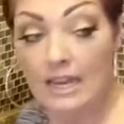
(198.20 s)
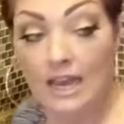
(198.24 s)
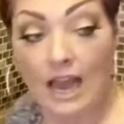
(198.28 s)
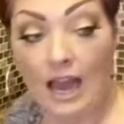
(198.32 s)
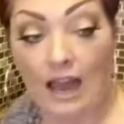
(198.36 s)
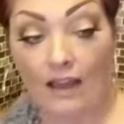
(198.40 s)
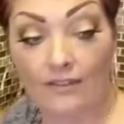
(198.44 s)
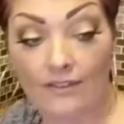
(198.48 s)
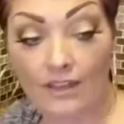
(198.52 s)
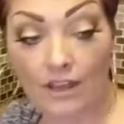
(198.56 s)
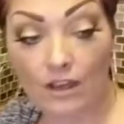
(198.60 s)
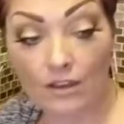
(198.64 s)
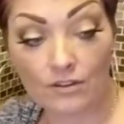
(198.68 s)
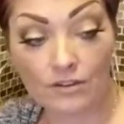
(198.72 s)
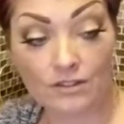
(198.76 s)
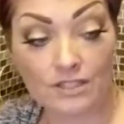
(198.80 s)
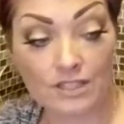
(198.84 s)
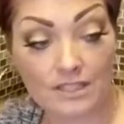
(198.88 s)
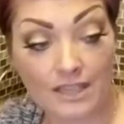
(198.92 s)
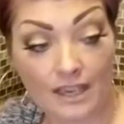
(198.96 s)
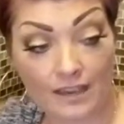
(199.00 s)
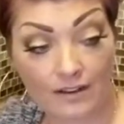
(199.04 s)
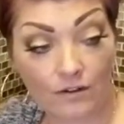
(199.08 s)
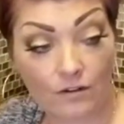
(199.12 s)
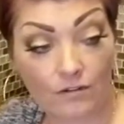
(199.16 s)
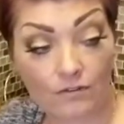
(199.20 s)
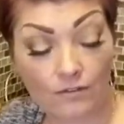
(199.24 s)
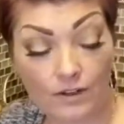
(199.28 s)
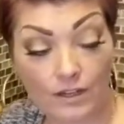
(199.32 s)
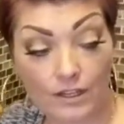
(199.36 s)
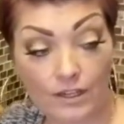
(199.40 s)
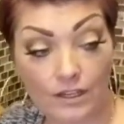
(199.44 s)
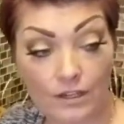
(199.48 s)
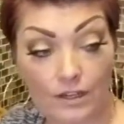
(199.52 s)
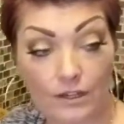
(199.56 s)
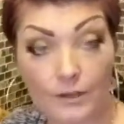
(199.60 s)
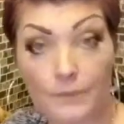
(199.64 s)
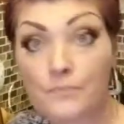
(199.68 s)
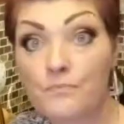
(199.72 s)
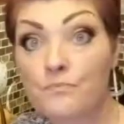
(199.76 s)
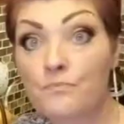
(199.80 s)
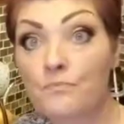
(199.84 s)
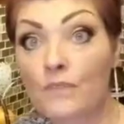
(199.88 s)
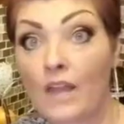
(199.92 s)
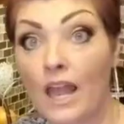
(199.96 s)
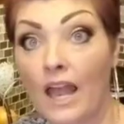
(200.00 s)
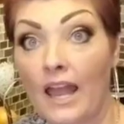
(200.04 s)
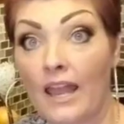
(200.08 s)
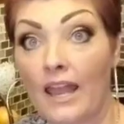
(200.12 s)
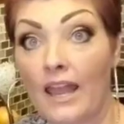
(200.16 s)
On the other side over here,
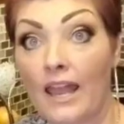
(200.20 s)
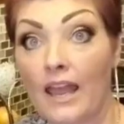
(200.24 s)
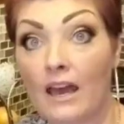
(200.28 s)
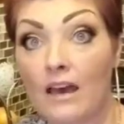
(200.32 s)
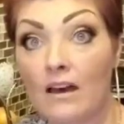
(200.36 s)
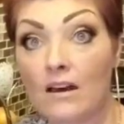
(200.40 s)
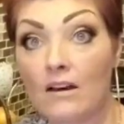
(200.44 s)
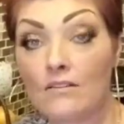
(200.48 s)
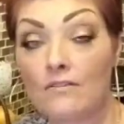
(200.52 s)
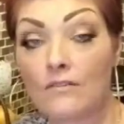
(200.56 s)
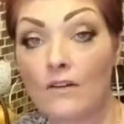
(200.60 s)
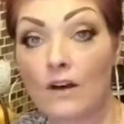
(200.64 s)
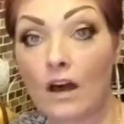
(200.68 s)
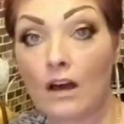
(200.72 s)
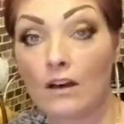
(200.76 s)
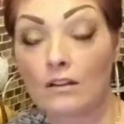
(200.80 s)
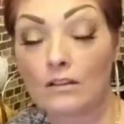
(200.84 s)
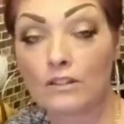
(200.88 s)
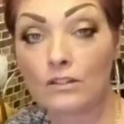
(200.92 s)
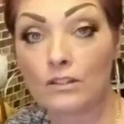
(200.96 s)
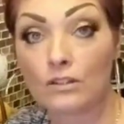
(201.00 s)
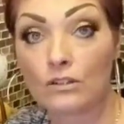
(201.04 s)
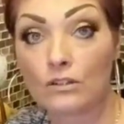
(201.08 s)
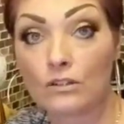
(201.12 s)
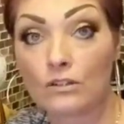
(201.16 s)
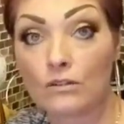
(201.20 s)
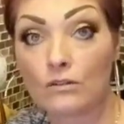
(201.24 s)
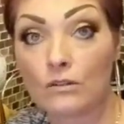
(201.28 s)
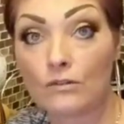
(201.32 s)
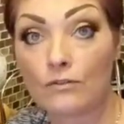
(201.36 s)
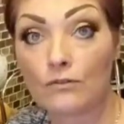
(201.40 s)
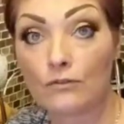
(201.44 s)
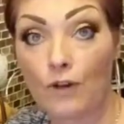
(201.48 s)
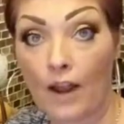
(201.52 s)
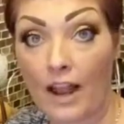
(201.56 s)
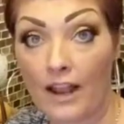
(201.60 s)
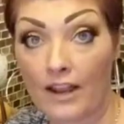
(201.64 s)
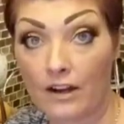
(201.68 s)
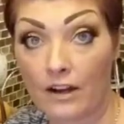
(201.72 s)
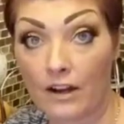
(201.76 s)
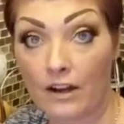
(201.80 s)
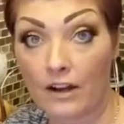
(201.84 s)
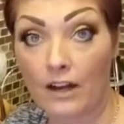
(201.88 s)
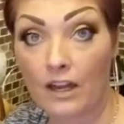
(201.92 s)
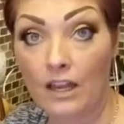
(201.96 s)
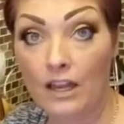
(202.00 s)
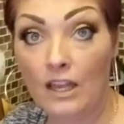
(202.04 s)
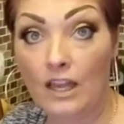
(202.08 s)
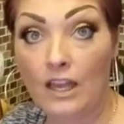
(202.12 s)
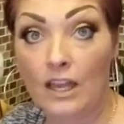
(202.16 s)
I have a little fryer.
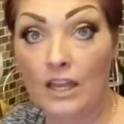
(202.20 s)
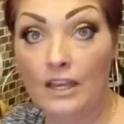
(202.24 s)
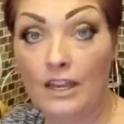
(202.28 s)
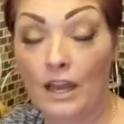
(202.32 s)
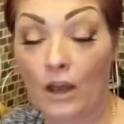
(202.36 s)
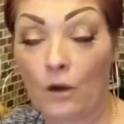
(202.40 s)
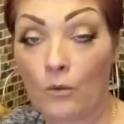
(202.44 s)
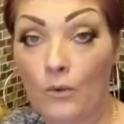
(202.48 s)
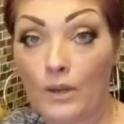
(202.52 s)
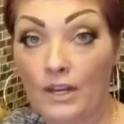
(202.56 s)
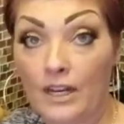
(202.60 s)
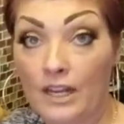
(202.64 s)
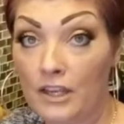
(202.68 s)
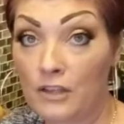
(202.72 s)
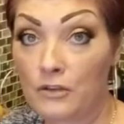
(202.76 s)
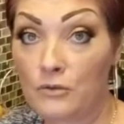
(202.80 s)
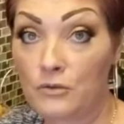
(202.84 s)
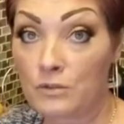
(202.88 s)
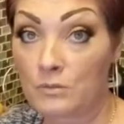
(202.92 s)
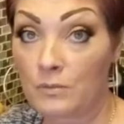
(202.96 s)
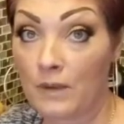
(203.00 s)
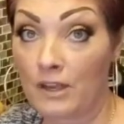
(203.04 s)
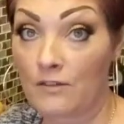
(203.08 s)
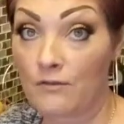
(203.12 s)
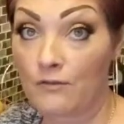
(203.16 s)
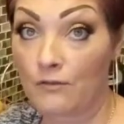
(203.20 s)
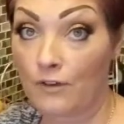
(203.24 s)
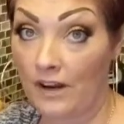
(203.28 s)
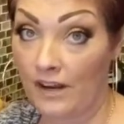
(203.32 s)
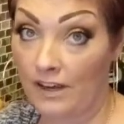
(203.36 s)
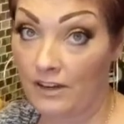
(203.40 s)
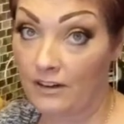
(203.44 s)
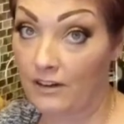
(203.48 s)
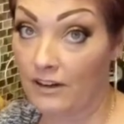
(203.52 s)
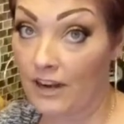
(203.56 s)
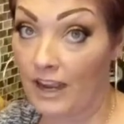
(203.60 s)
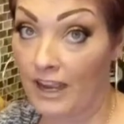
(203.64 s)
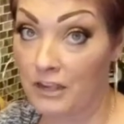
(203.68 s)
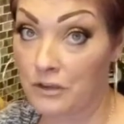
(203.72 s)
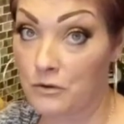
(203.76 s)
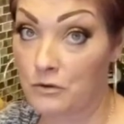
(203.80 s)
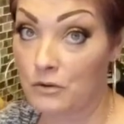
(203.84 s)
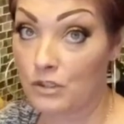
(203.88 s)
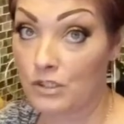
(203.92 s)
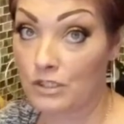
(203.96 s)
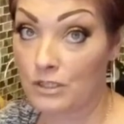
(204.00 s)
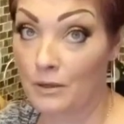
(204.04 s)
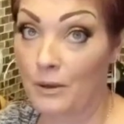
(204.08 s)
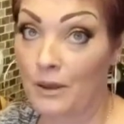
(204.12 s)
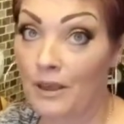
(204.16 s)
Now, when I use my fryer, I
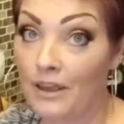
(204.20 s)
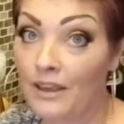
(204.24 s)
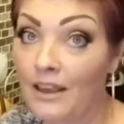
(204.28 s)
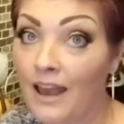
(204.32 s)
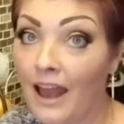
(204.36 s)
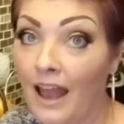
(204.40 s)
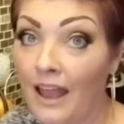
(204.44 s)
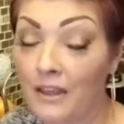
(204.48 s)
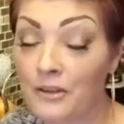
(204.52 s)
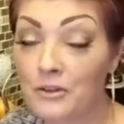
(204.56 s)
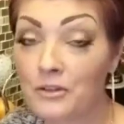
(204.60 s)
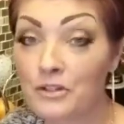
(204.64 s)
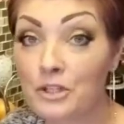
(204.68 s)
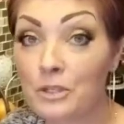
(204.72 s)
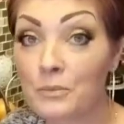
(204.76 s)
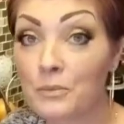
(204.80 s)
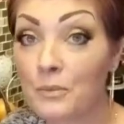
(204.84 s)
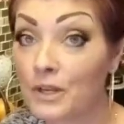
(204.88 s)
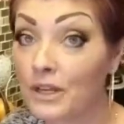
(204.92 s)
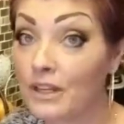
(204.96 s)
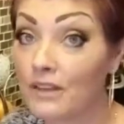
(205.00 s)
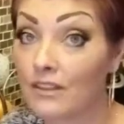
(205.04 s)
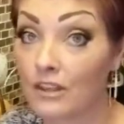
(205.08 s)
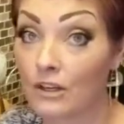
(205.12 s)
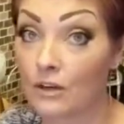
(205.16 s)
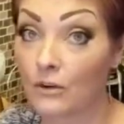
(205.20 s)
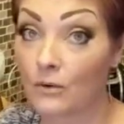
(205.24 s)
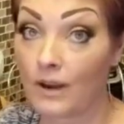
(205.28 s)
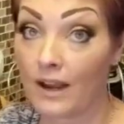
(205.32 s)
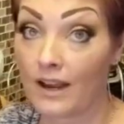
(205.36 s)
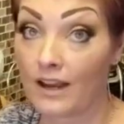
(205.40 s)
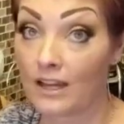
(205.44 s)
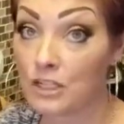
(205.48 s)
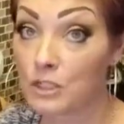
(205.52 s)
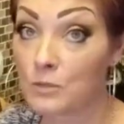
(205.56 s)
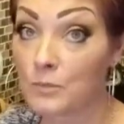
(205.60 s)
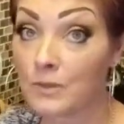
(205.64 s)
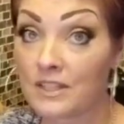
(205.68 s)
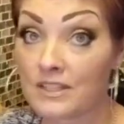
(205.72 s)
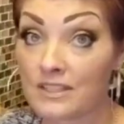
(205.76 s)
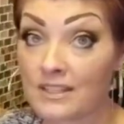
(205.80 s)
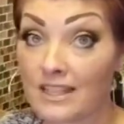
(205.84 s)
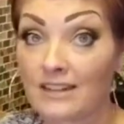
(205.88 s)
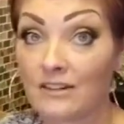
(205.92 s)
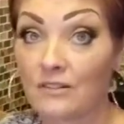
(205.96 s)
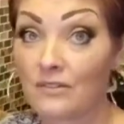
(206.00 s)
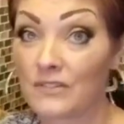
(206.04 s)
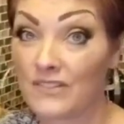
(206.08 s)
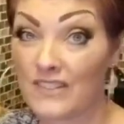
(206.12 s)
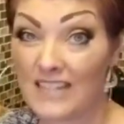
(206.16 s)
usually put it in the garage because I
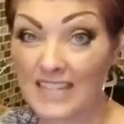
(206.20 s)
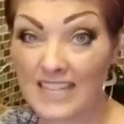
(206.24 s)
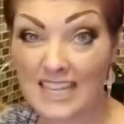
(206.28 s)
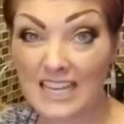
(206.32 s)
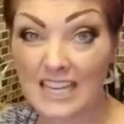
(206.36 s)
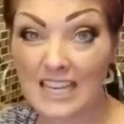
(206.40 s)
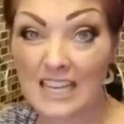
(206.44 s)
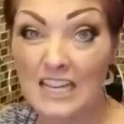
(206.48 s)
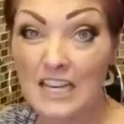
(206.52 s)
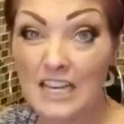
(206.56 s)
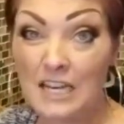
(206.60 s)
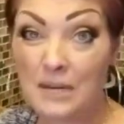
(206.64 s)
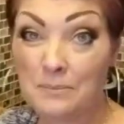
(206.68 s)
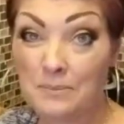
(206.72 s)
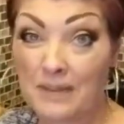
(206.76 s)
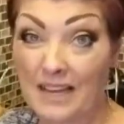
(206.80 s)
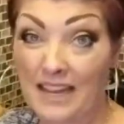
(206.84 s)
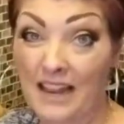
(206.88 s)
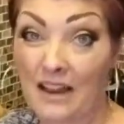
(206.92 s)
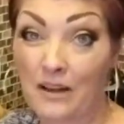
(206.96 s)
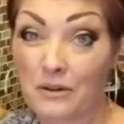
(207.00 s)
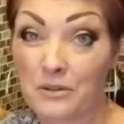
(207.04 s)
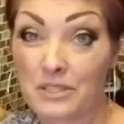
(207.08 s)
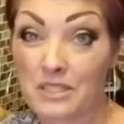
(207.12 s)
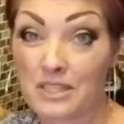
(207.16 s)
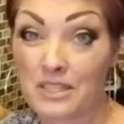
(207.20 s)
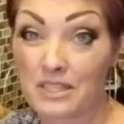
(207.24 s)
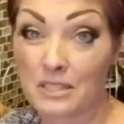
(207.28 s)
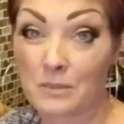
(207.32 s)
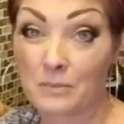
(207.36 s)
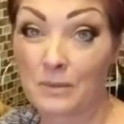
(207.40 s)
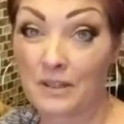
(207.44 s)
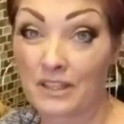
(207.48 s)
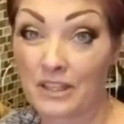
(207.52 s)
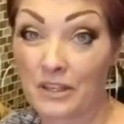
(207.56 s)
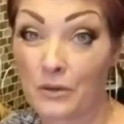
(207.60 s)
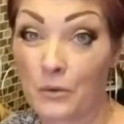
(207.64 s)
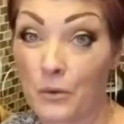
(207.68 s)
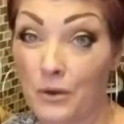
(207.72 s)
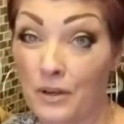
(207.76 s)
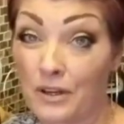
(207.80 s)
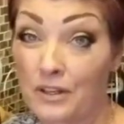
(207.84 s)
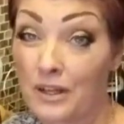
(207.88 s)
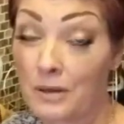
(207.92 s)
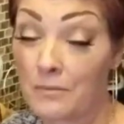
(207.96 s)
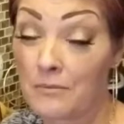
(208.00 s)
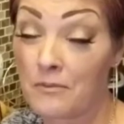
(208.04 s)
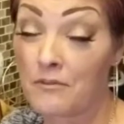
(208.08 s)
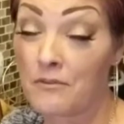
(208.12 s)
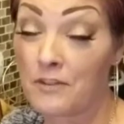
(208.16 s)
don't like my house to smell like oil.
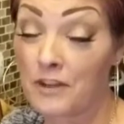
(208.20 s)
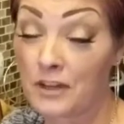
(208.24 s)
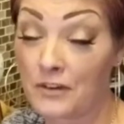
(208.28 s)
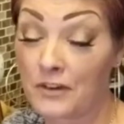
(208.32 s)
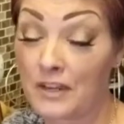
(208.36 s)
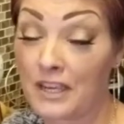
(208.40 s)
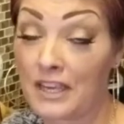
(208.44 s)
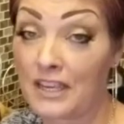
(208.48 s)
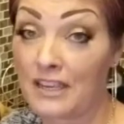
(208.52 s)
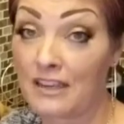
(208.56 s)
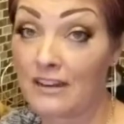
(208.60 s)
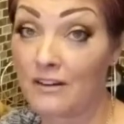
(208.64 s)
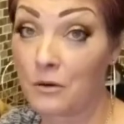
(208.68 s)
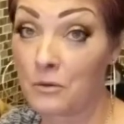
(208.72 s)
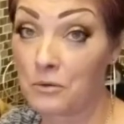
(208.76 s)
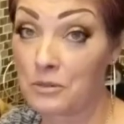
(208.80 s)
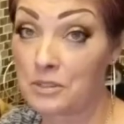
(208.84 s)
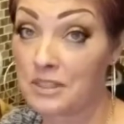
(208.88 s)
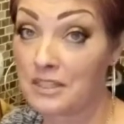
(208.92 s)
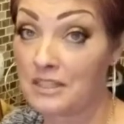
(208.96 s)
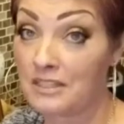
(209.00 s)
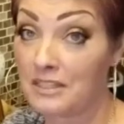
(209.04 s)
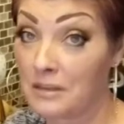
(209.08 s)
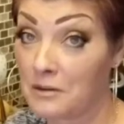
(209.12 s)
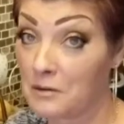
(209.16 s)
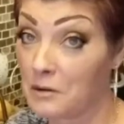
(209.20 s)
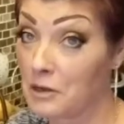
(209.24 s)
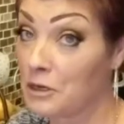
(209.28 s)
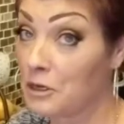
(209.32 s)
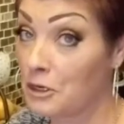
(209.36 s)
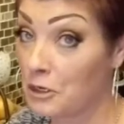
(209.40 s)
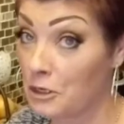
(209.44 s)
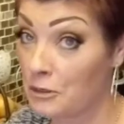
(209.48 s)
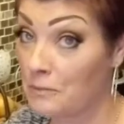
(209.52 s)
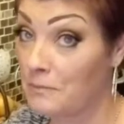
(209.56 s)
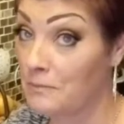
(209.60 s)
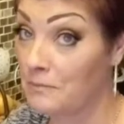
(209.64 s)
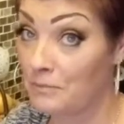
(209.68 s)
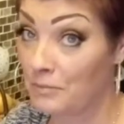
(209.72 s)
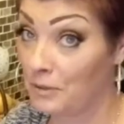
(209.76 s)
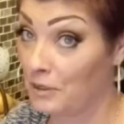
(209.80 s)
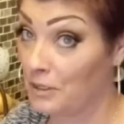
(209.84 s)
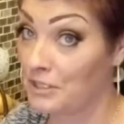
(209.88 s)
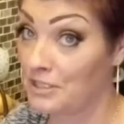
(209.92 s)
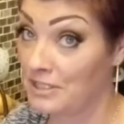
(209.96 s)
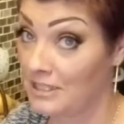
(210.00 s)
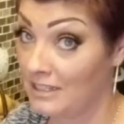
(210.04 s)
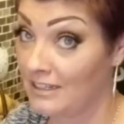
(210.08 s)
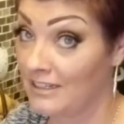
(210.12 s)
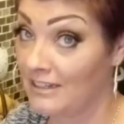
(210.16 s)
I'm a very OCD
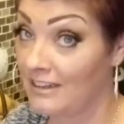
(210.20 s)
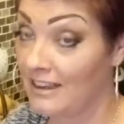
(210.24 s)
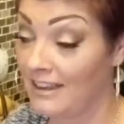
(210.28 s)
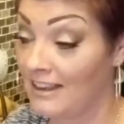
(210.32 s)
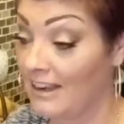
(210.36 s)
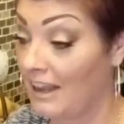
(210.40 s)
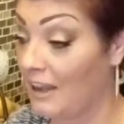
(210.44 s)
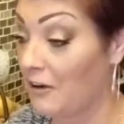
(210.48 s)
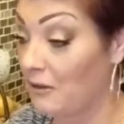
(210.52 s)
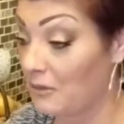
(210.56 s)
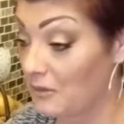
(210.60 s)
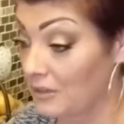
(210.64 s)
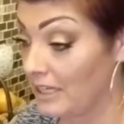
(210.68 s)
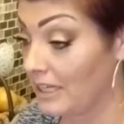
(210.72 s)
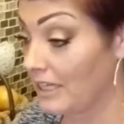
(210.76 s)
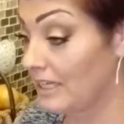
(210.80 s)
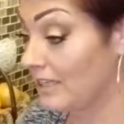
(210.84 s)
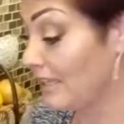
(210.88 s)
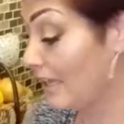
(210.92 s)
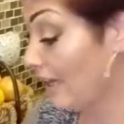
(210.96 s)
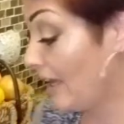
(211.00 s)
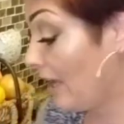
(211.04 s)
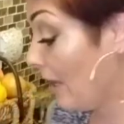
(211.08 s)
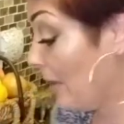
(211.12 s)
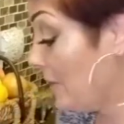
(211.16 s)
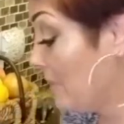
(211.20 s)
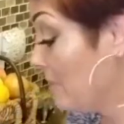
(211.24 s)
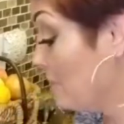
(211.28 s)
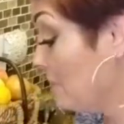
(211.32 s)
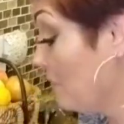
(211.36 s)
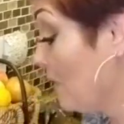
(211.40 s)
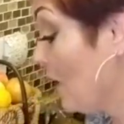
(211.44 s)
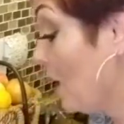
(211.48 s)
person and I don't like that.